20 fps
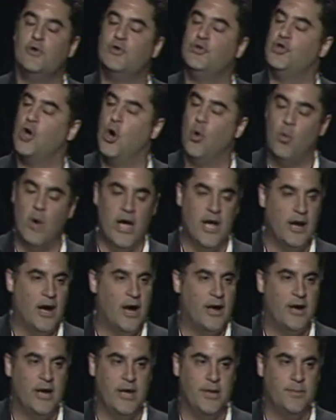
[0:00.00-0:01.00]
Don't wait
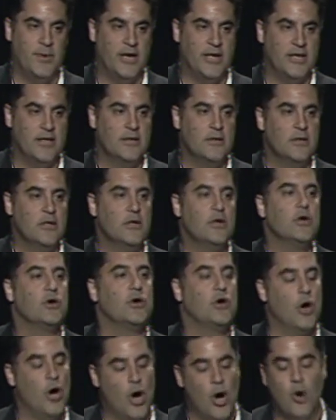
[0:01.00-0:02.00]
on anybody.
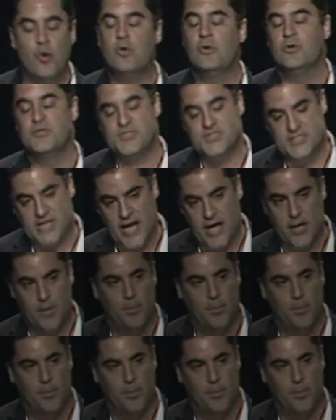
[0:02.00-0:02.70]
Go stand a